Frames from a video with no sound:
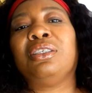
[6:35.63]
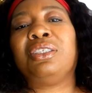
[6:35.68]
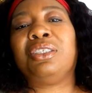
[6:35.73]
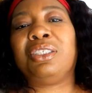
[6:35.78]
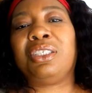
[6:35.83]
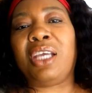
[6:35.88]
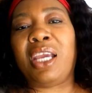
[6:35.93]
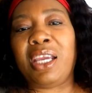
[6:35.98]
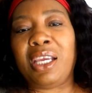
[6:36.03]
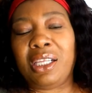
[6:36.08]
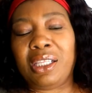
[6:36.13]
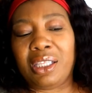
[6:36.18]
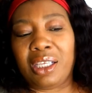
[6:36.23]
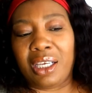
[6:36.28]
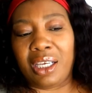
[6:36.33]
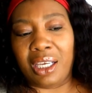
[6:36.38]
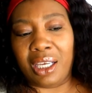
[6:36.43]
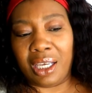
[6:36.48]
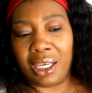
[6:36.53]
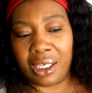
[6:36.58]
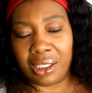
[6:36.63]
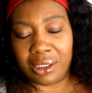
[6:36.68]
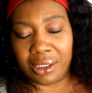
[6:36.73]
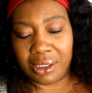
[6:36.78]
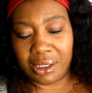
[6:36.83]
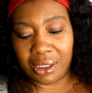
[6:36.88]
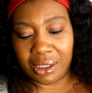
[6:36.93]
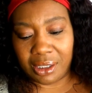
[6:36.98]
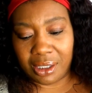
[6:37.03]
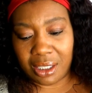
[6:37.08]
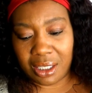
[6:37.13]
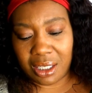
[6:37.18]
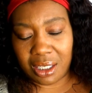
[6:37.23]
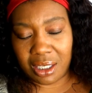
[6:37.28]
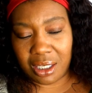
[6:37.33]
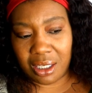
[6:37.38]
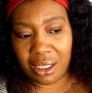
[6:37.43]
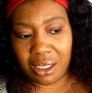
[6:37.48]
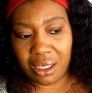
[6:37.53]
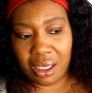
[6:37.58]
Take the exit
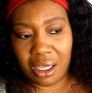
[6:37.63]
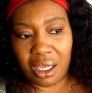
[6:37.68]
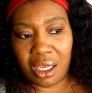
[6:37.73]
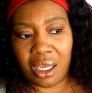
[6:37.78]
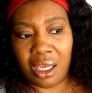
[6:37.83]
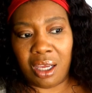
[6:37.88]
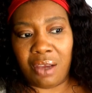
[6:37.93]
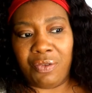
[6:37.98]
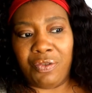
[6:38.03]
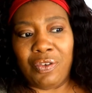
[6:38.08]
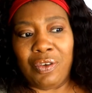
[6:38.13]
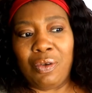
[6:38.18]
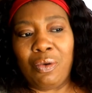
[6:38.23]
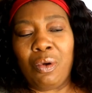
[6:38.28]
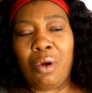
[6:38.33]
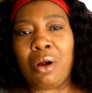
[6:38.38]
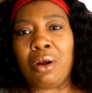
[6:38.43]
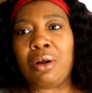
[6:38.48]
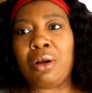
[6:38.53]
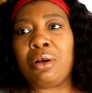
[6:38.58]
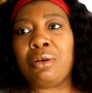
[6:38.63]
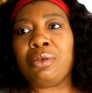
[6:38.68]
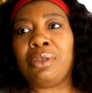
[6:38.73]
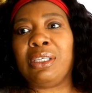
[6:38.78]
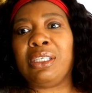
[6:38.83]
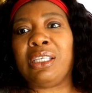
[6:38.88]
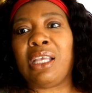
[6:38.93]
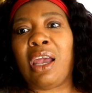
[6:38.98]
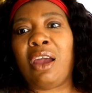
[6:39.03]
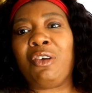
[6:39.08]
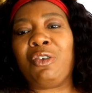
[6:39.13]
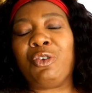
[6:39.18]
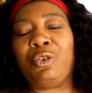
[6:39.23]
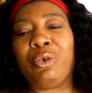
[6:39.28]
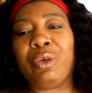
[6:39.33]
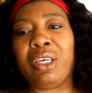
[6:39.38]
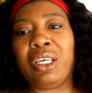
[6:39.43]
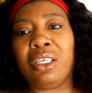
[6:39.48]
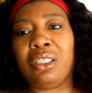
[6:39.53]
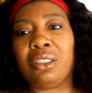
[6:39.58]
seat. If you are on
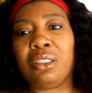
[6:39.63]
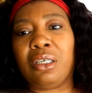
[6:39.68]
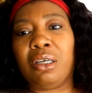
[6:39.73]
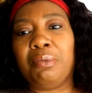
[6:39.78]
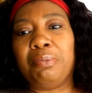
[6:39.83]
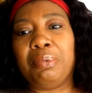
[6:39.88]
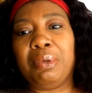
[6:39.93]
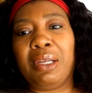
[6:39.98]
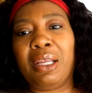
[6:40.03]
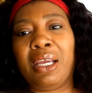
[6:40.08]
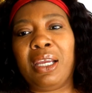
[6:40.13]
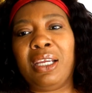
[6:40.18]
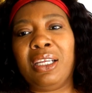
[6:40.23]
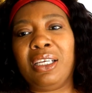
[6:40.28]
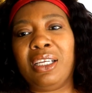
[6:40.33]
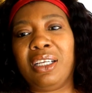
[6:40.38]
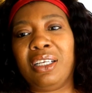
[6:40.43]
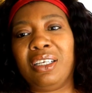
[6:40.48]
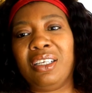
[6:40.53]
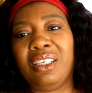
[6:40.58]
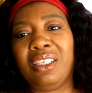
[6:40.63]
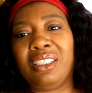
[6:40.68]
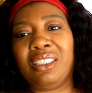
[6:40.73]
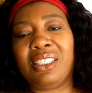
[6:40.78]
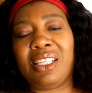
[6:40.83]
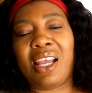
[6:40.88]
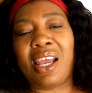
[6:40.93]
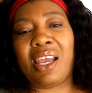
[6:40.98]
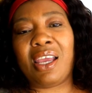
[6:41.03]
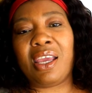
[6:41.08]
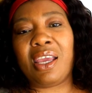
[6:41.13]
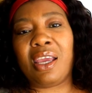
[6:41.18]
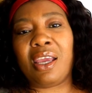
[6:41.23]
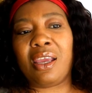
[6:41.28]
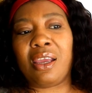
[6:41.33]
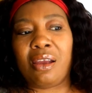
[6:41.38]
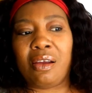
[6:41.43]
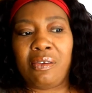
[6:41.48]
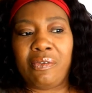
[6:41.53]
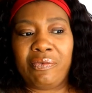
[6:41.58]
Southwest, a plane that does not
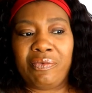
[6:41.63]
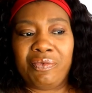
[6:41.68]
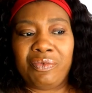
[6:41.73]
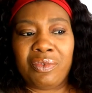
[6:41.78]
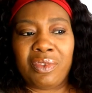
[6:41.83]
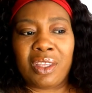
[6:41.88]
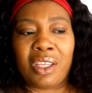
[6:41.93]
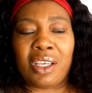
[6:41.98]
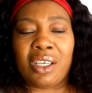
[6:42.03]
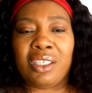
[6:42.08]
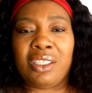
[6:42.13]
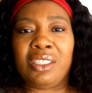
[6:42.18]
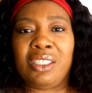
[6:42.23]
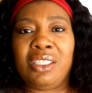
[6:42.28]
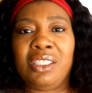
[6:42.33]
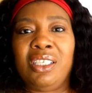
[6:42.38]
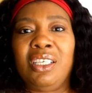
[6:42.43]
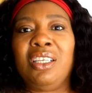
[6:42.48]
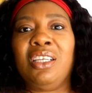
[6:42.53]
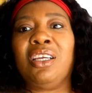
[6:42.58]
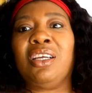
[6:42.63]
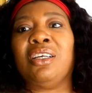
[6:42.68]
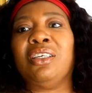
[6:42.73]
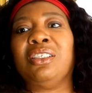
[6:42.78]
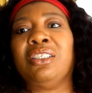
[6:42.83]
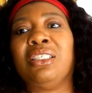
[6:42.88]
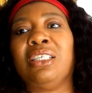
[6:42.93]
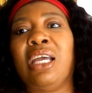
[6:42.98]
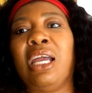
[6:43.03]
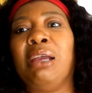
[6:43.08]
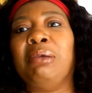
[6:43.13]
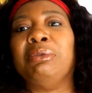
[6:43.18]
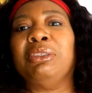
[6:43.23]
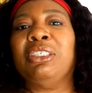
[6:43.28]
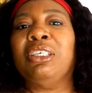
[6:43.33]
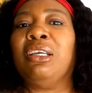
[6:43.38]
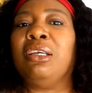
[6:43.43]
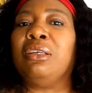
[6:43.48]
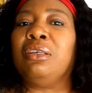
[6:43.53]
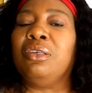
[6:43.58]
have seating assignments
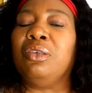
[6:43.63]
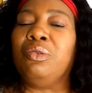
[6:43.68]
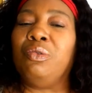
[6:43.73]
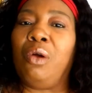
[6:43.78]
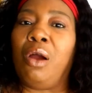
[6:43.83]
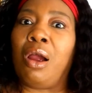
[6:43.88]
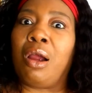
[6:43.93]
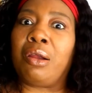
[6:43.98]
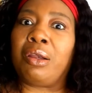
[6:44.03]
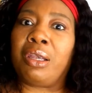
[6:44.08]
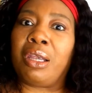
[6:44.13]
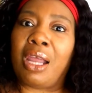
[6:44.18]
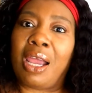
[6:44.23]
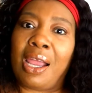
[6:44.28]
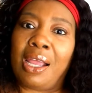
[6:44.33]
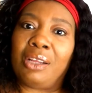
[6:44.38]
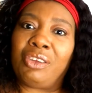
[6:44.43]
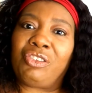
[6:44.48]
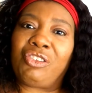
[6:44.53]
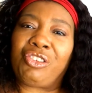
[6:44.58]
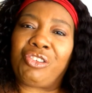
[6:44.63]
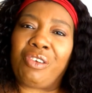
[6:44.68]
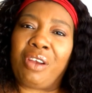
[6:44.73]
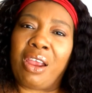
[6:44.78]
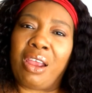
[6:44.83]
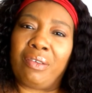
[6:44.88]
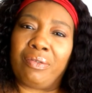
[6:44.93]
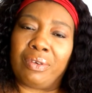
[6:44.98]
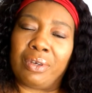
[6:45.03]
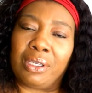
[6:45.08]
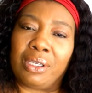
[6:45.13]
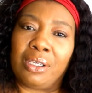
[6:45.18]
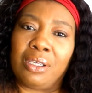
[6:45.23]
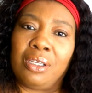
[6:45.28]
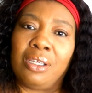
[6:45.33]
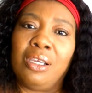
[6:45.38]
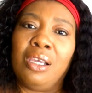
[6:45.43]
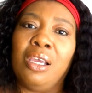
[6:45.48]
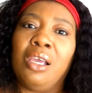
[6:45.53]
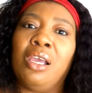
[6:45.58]
and you are not traveling
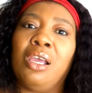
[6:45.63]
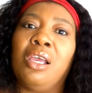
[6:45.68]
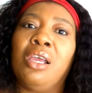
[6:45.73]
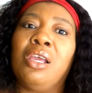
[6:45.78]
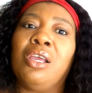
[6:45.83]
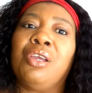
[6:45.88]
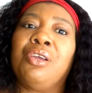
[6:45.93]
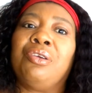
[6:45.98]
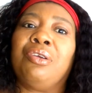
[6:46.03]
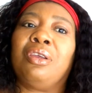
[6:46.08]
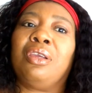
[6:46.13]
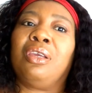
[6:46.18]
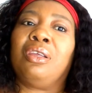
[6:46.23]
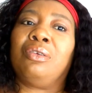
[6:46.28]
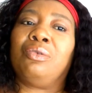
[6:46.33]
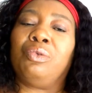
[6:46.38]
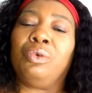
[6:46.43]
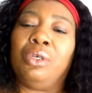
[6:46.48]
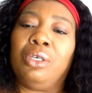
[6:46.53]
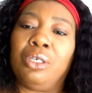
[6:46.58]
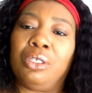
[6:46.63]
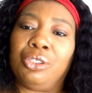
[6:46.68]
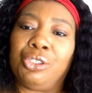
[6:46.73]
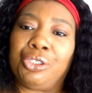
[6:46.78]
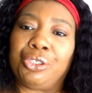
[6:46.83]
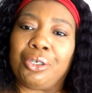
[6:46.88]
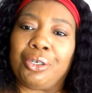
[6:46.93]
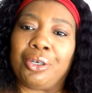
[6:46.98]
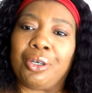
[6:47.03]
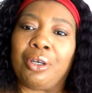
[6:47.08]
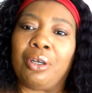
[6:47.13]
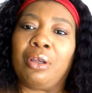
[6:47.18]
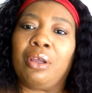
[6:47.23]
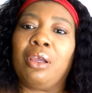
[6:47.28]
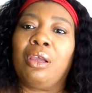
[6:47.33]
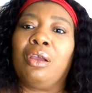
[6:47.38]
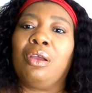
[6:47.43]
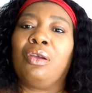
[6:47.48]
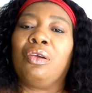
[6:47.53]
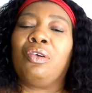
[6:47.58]
in a wheelchair
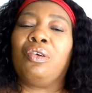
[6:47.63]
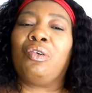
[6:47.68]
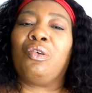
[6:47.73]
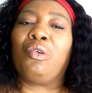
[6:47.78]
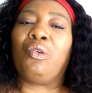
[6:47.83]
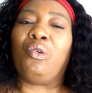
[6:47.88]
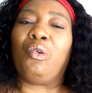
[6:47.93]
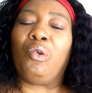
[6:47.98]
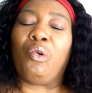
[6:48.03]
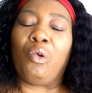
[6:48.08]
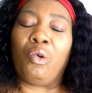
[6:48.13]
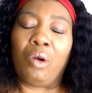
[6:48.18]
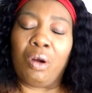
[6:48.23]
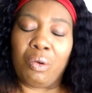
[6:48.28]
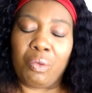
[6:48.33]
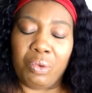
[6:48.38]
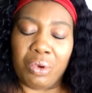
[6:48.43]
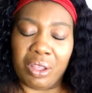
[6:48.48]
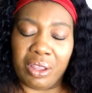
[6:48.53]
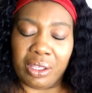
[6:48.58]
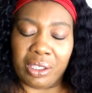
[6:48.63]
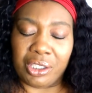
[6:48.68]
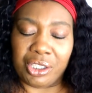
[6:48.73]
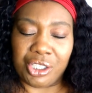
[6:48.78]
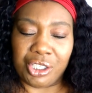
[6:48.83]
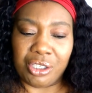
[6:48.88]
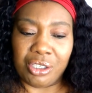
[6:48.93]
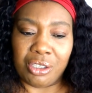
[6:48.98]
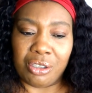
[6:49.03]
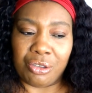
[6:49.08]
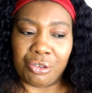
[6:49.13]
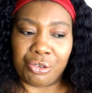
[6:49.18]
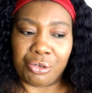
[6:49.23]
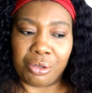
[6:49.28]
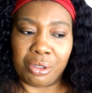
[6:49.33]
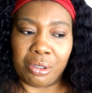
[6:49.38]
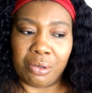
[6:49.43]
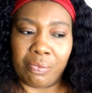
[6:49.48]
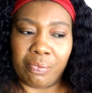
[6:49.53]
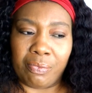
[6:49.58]
or with
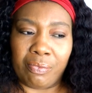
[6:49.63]
children,